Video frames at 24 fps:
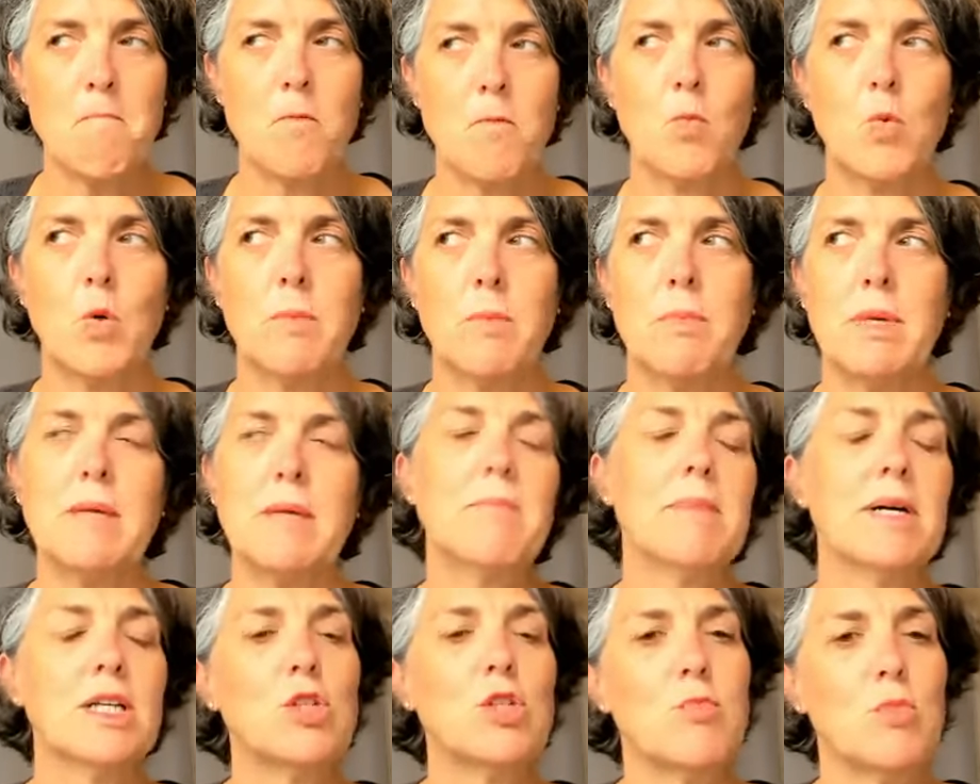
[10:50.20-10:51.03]
would be
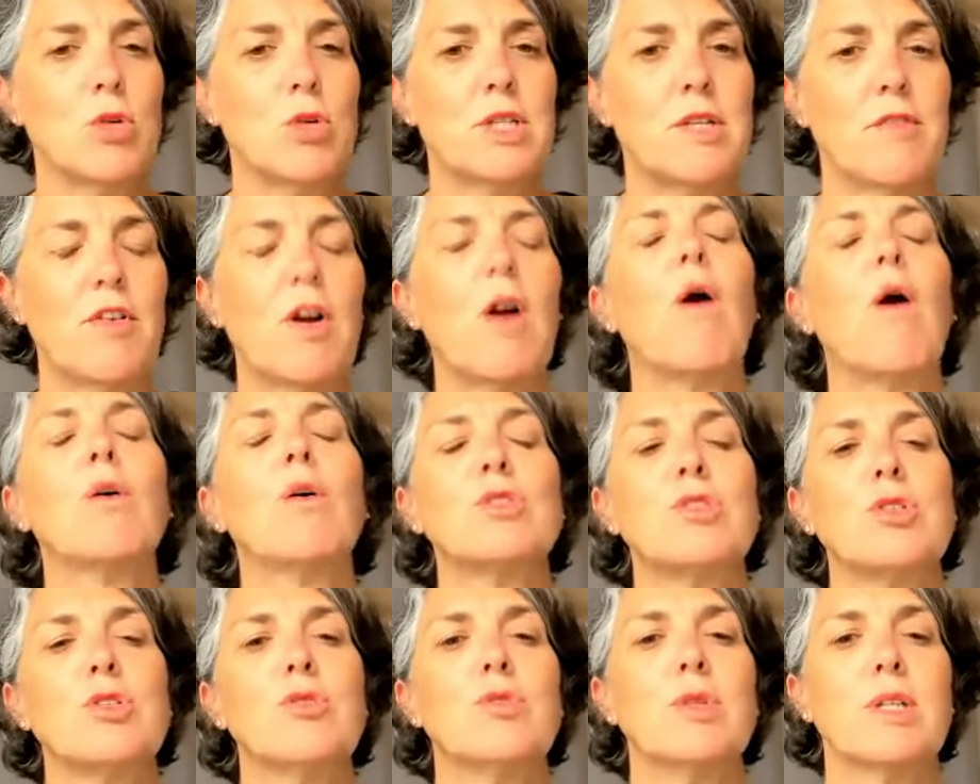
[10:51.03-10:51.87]
much more
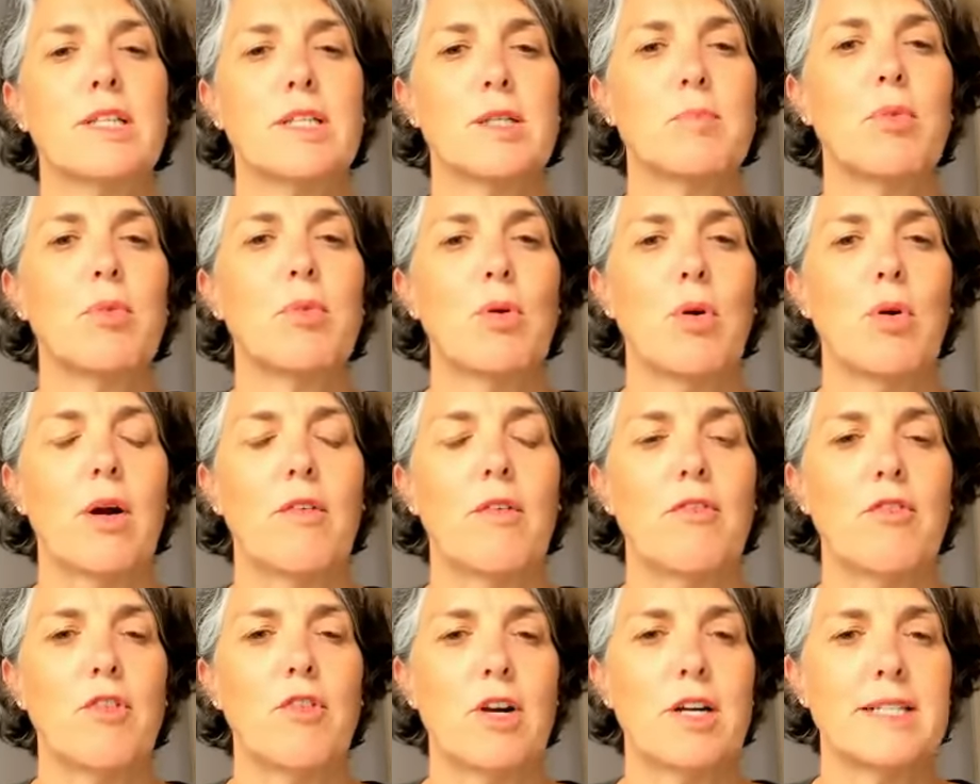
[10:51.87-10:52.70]
difficult to explore,
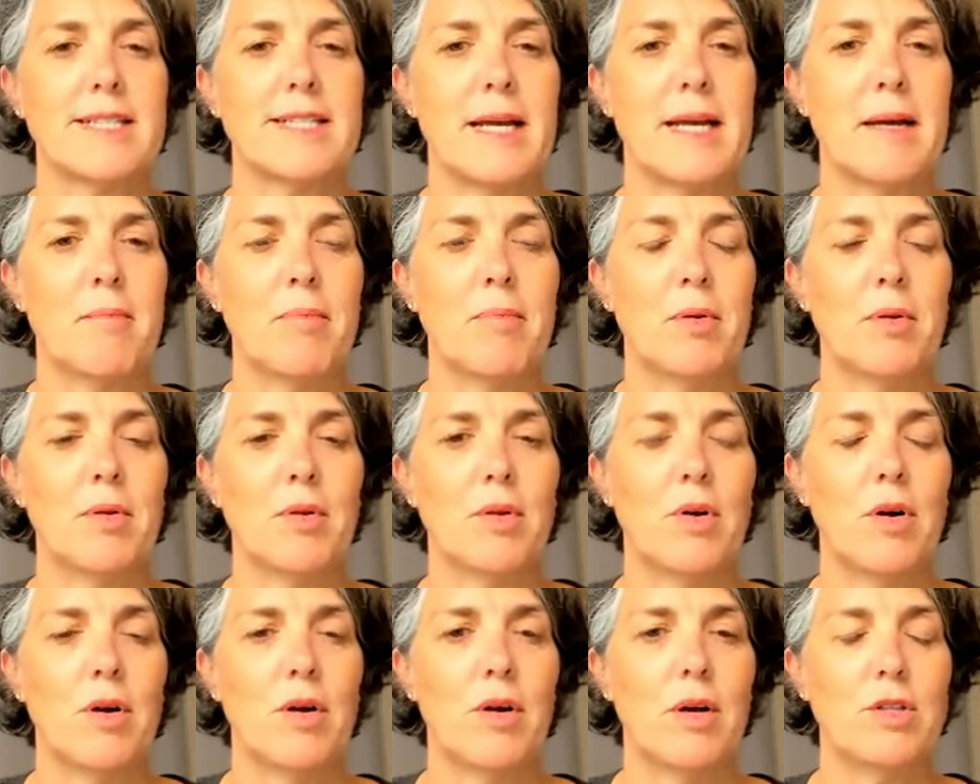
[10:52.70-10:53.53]
for
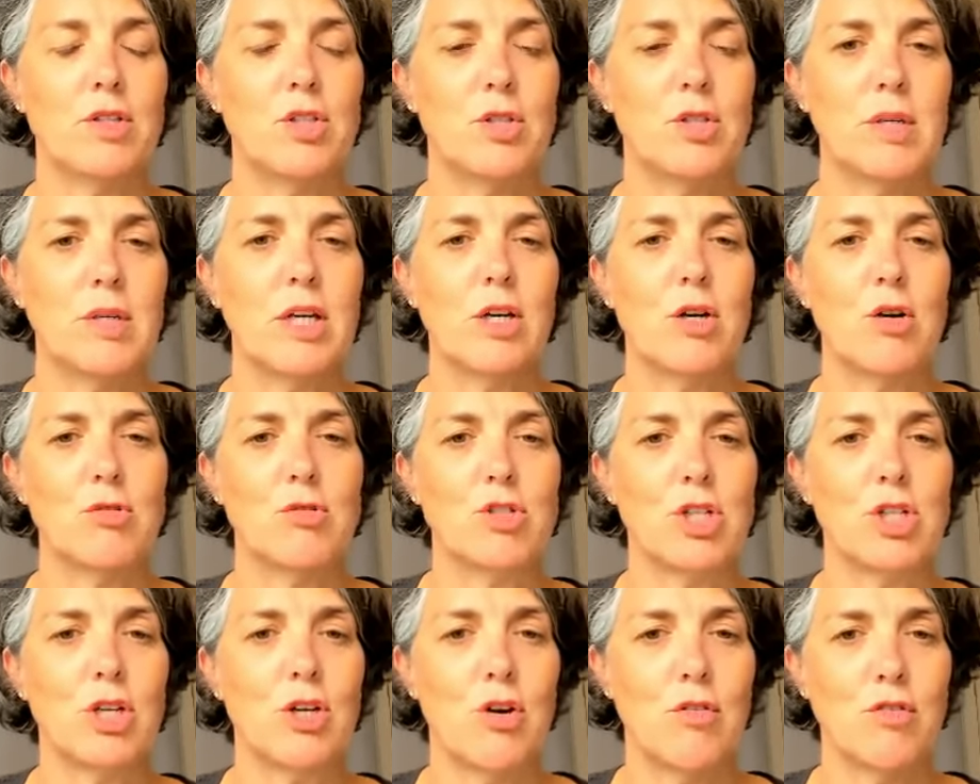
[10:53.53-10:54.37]
example, doing
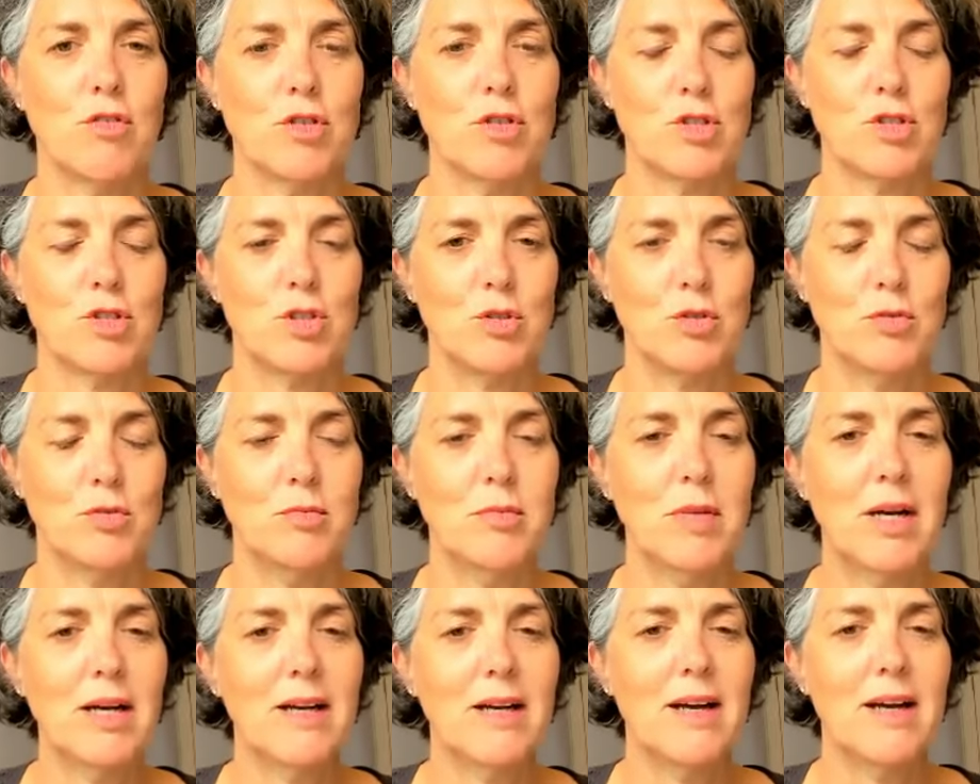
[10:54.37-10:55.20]
coaching over
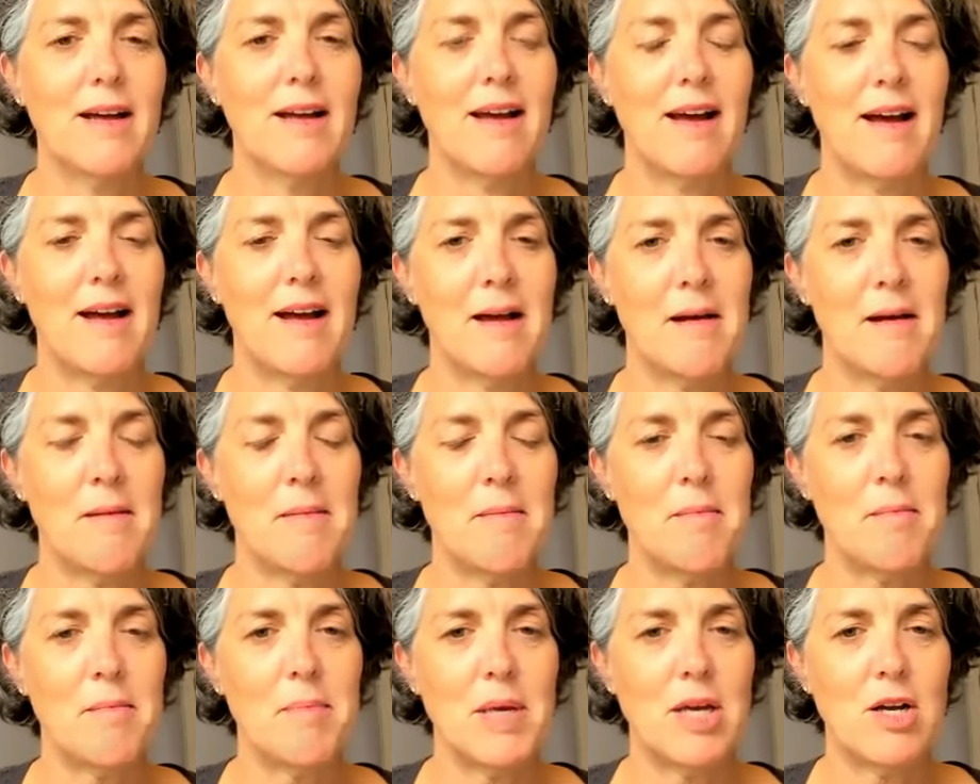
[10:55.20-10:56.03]
Zoom,
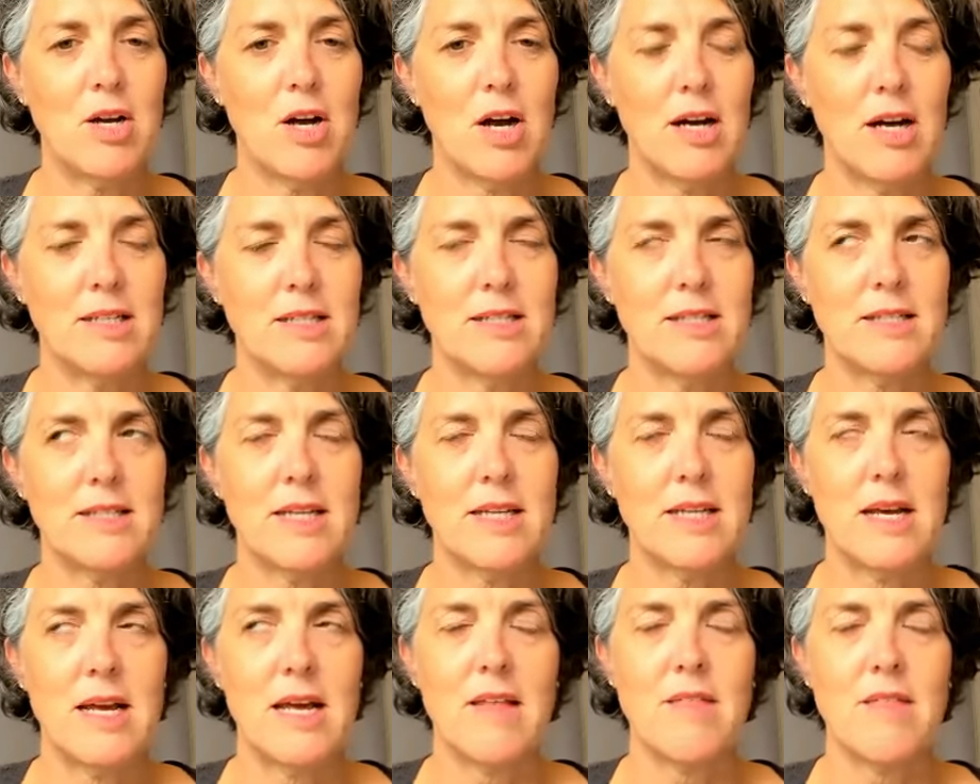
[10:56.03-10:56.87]
because
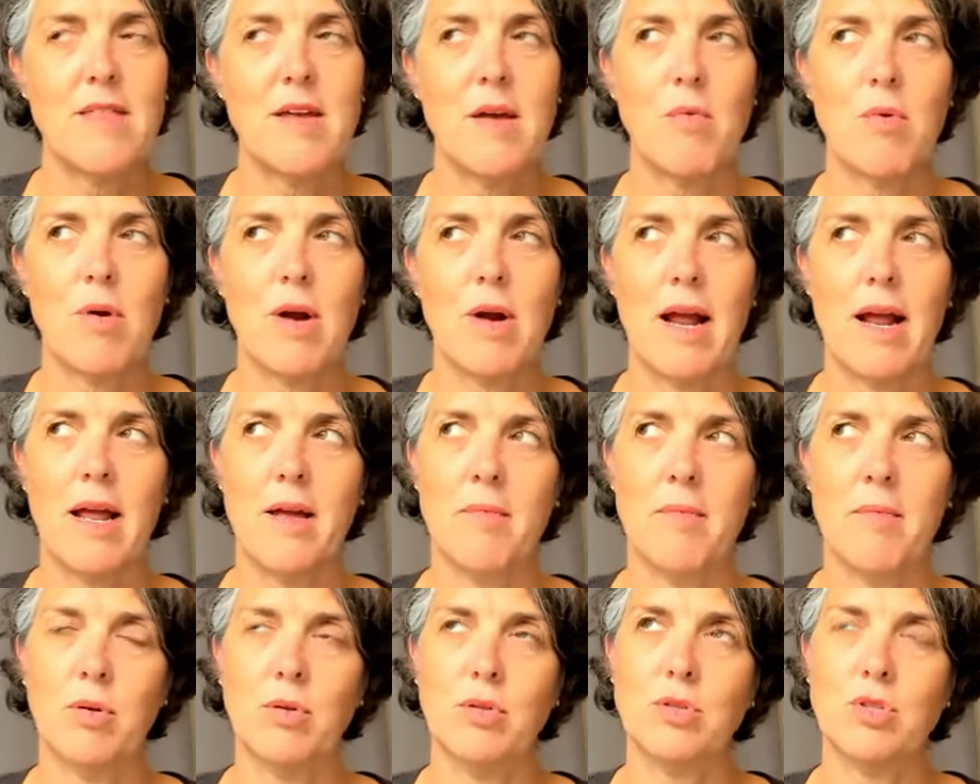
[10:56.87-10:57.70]
they were
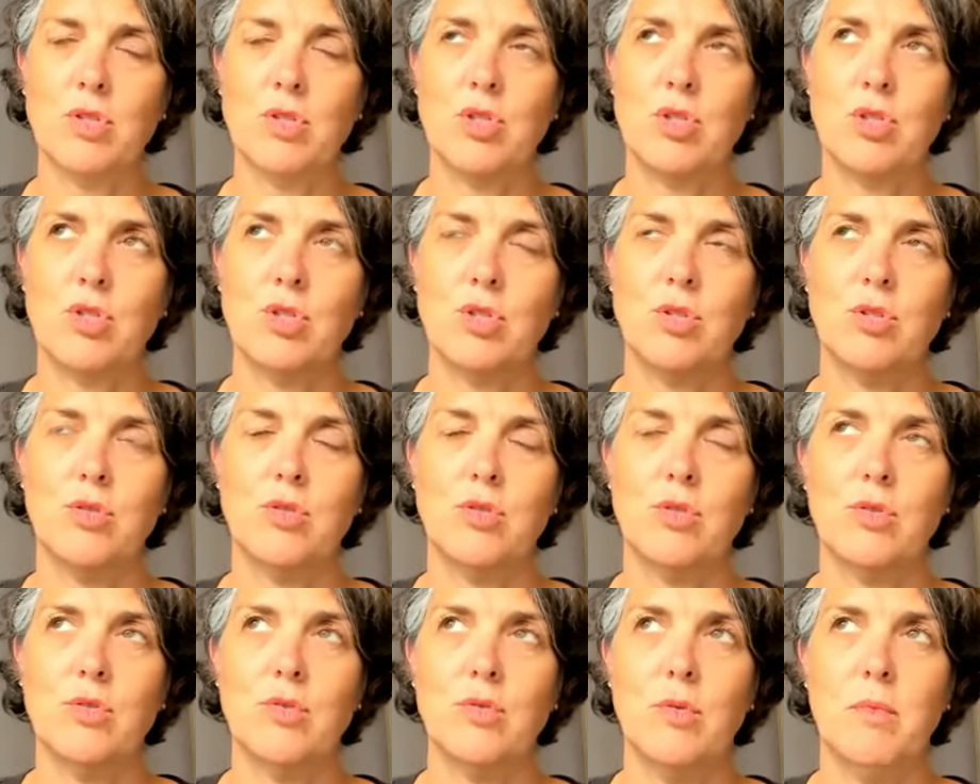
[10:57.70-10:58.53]
able
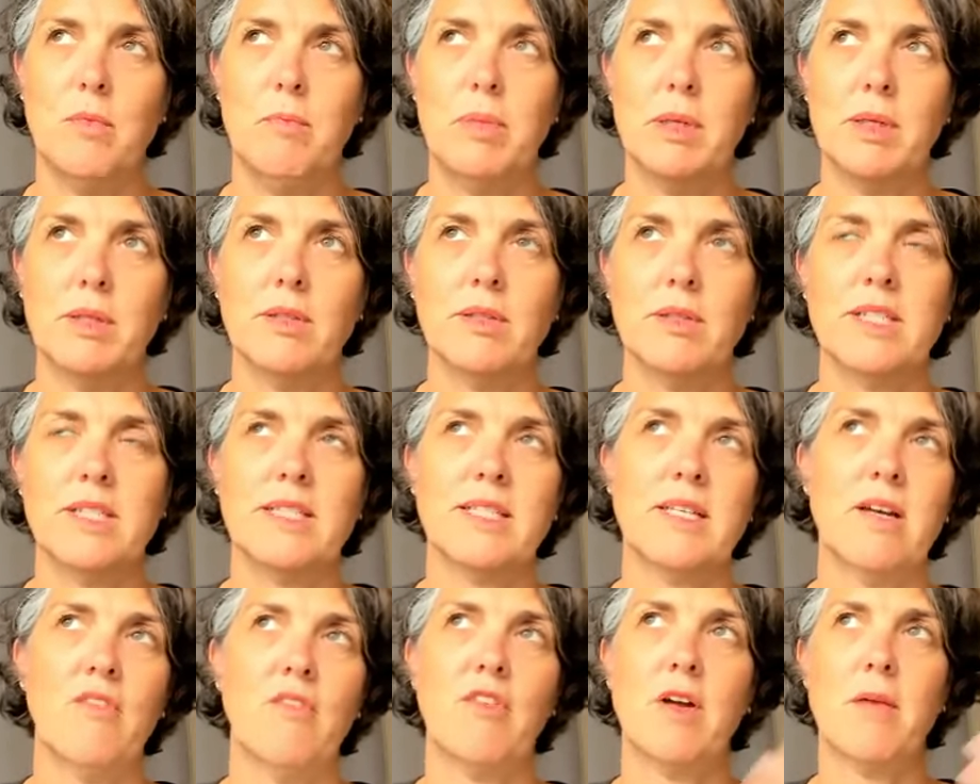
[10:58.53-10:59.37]
to build the
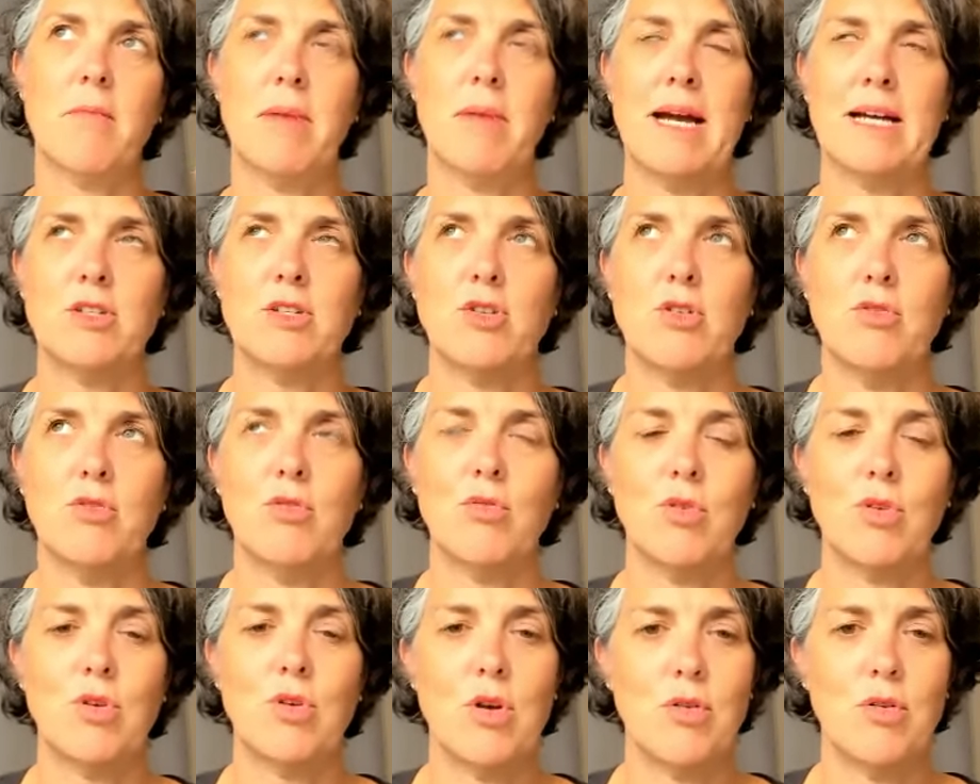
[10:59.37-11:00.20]
self-compassion
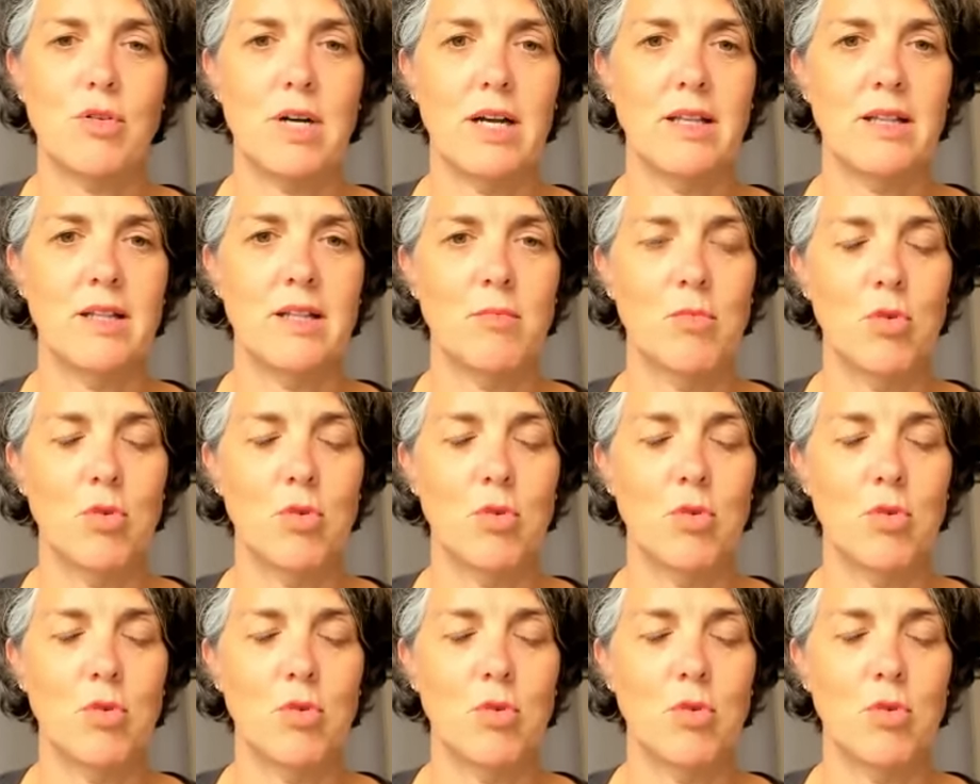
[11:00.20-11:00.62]
through yoga in the